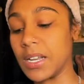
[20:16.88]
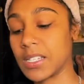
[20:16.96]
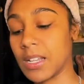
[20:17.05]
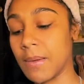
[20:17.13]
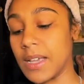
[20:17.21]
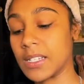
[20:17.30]
but
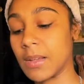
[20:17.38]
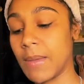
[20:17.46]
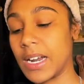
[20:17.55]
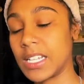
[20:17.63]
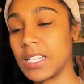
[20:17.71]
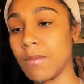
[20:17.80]
it's
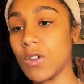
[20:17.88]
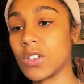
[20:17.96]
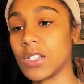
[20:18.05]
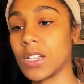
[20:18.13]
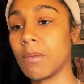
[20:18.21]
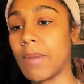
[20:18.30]
somebody's
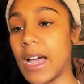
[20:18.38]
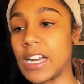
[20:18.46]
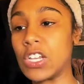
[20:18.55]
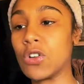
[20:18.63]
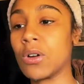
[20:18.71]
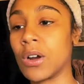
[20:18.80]
emotions
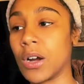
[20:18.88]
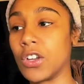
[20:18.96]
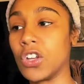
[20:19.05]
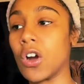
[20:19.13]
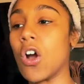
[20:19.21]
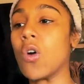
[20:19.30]
combating
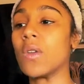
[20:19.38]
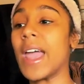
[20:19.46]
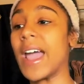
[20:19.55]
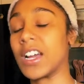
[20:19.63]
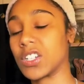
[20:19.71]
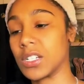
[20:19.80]
your own
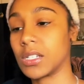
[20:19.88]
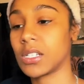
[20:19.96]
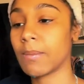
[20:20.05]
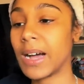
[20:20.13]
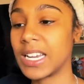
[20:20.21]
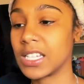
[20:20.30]
actions. It's
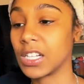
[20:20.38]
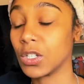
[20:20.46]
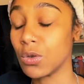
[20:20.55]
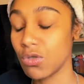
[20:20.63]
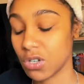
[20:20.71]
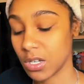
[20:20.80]
somebody's
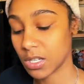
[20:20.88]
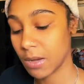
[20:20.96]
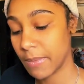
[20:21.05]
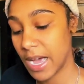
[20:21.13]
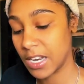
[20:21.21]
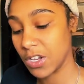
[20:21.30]
illusions
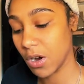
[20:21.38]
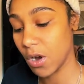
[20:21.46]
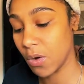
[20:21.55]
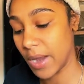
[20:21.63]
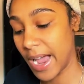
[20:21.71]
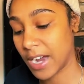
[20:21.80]
combating your
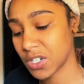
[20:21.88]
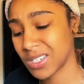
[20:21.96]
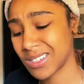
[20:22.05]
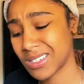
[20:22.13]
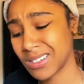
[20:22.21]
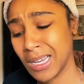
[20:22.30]
own
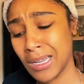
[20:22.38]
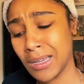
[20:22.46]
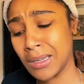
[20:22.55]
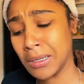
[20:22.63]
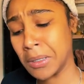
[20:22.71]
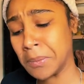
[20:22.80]
actions.
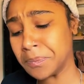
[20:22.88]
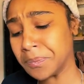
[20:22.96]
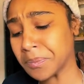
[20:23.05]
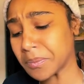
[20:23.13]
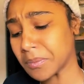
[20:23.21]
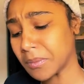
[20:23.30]

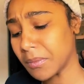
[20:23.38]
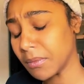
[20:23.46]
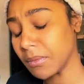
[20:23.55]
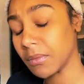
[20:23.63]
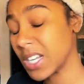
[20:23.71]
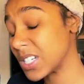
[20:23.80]

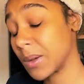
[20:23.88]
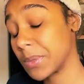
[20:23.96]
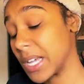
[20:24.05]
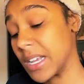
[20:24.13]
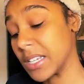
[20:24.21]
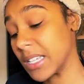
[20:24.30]
That's what
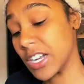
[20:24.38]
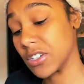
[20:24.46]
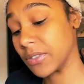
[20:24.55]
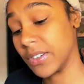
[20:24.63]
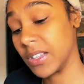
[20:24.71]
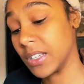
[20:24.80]
I'm saying. It's
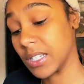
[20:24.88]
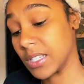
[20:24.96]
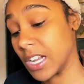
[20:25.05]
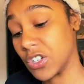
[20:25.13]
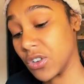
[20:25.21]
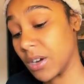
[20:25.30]
not your feelings.
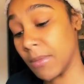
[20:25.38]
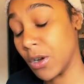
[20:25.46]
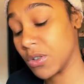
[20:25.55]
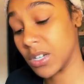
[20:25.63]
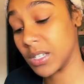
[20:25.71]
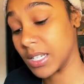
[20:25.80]
It's not your
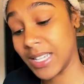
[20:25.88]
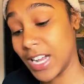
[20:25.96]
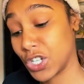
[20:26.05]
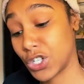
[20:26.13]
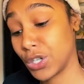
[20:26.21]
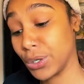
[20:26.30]
emotions. It's
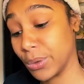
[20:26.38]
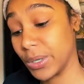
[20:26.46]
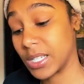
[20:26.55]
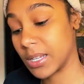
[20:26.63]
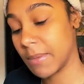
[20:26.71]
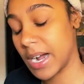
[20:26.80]
not
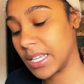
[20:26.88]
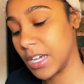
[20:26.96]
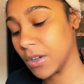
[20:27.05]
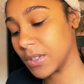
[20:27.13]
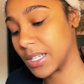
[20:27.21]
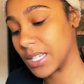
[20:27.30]
you. It's
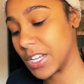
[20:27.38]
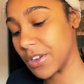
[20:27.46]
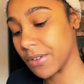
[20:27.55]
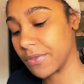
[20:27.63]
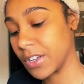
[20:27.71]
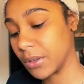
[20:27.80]
somebody else that's in
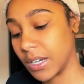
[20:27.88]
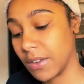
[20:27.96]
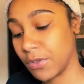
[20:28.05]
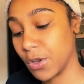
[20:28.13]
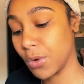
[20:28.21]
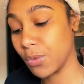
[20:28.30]
your field. And
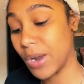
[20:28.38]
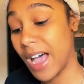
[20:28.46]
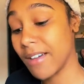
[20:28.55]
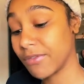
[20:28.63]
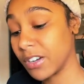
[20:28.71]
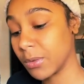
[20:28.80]
if you do
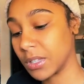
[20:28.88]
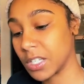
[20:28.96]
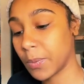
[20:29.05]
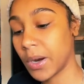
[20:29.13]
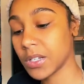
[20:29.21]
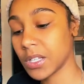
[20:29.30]
not fuck with
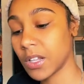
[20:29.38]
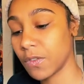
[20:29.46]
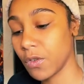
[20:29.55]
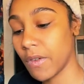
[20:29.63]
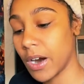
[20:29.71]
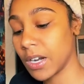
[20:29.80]
this person,
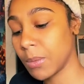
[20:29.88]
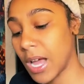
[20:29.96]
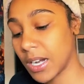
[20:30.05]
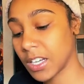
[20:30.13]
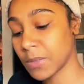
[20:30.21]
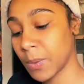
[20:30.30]
if you've already
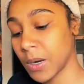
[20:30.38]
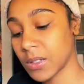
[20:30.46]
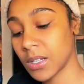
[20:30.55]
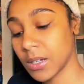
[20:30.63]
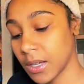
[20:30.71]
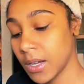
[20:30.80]
blocked this
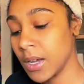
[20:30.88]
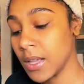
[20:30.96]
person,